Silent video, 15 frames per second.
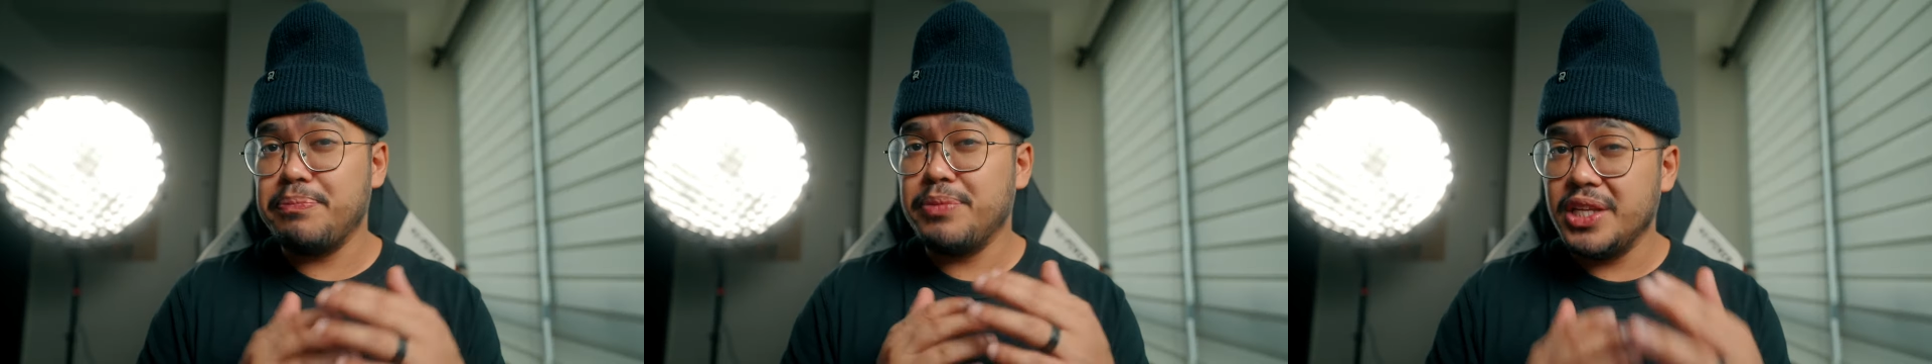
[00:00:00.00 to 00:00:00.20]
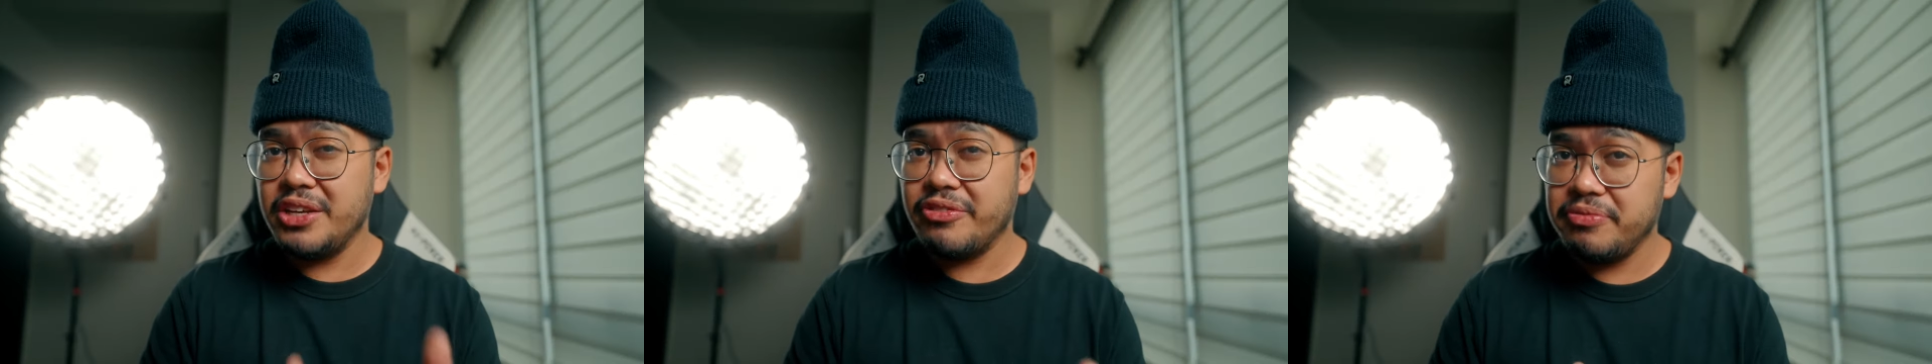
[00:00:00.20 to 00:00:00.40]

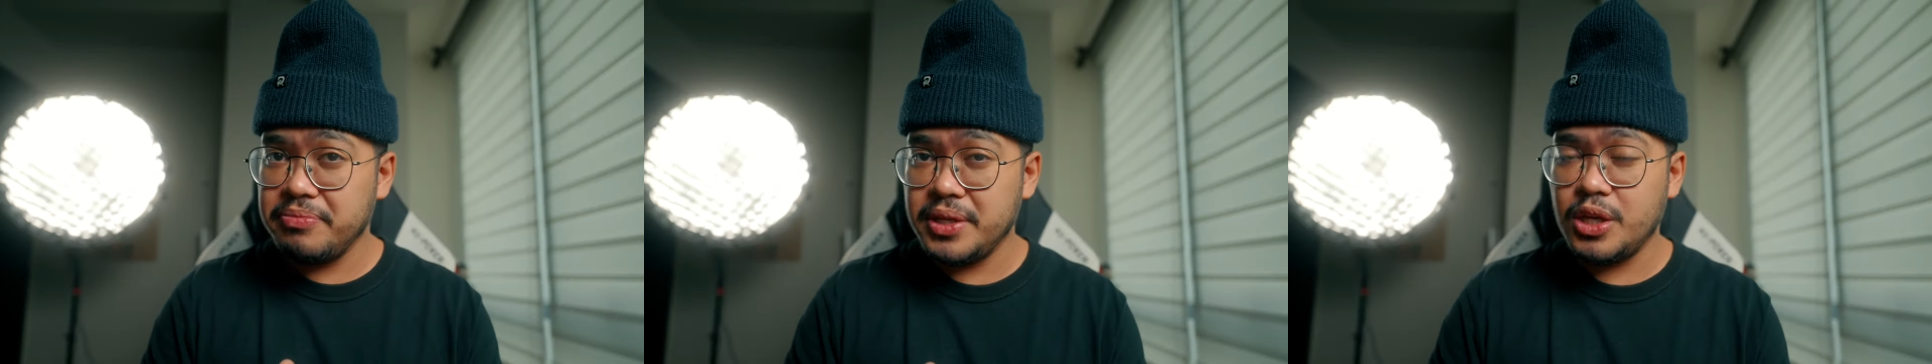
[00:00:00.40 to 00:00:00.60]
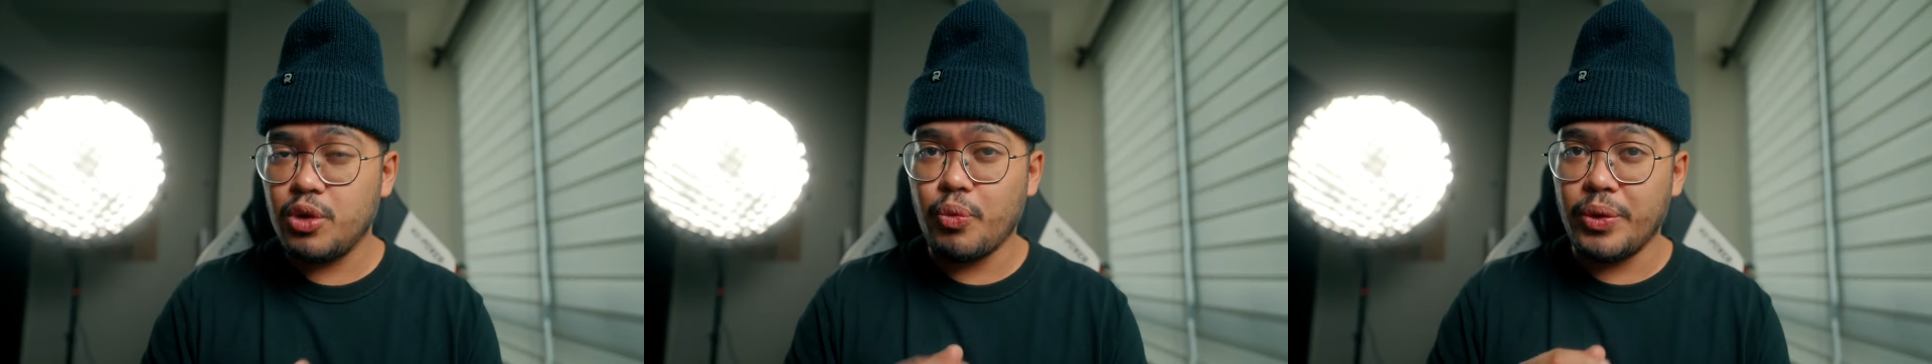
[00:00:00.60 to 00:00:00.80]
And believe
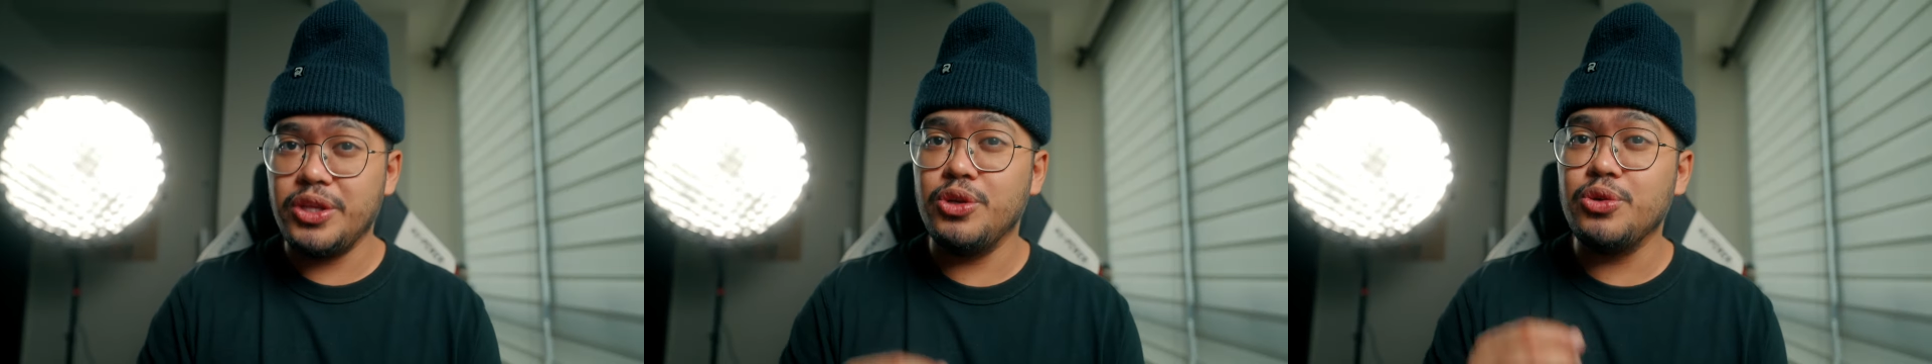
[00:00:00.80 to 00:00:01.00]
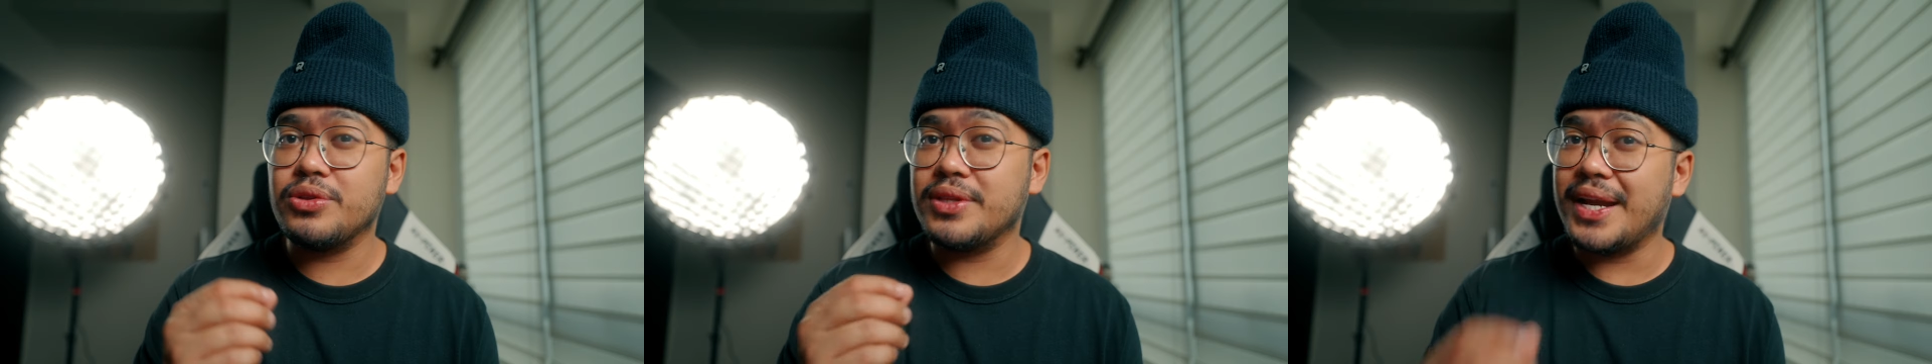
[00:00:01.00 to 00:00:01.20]
me,
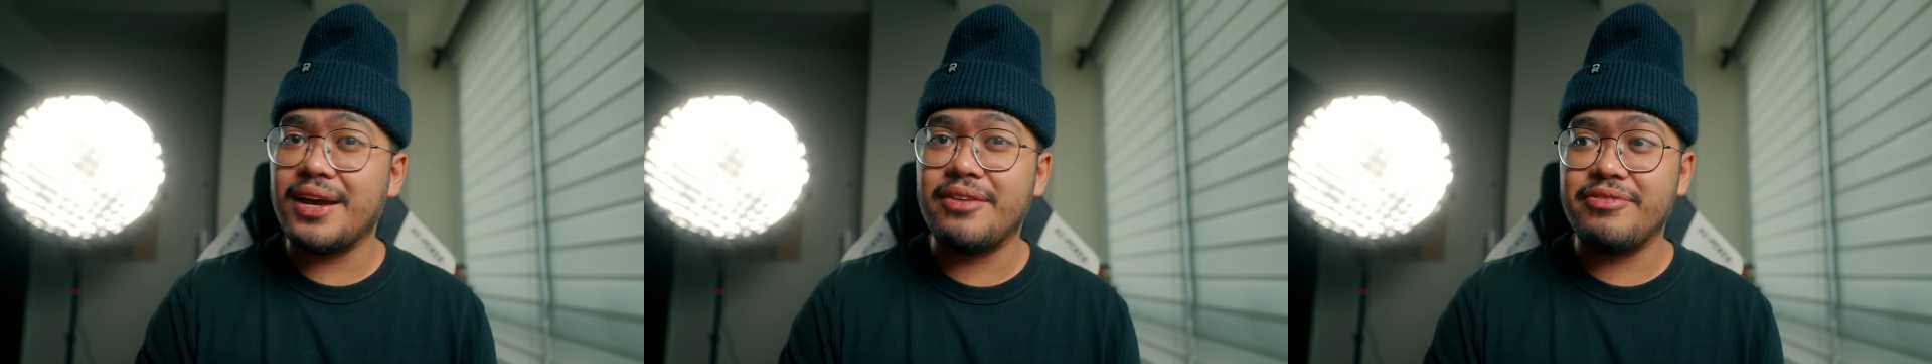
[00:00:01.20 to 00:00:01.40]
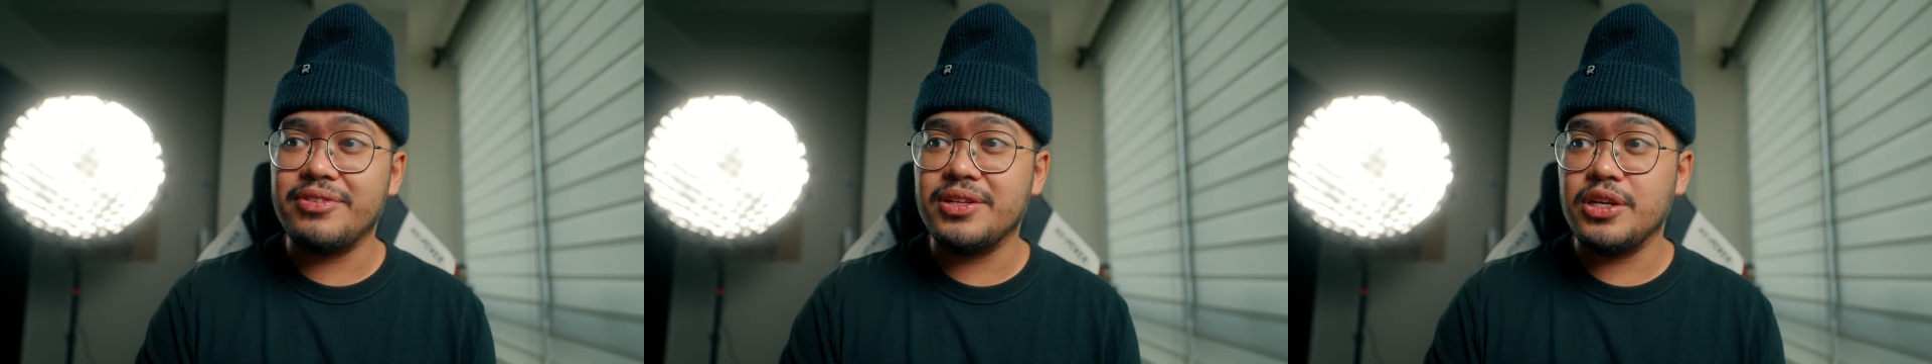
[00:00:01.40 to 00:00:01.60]
when you
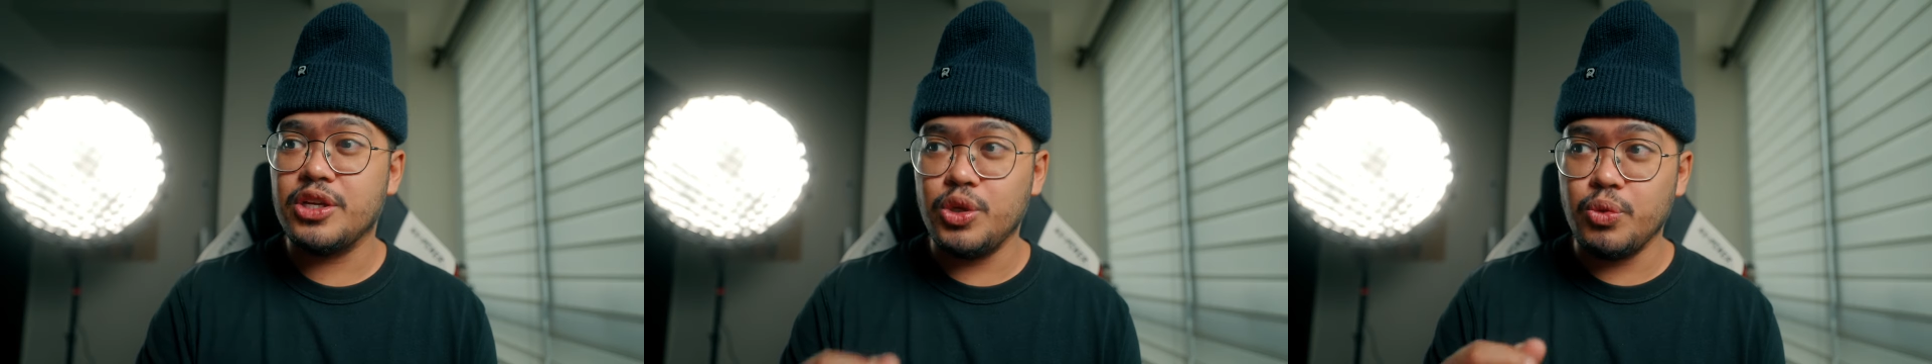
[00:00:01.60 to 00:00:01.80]
travel,